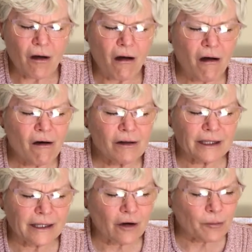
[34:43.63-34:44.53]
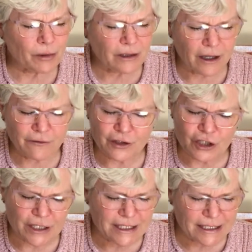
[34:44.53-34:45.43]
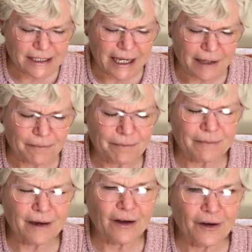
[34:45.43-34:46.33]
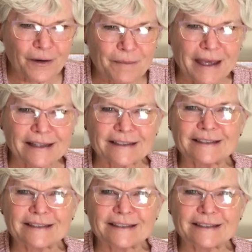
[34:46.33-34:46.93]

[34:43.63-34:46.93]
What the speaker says: all in our beloved Jesus' name. Amen.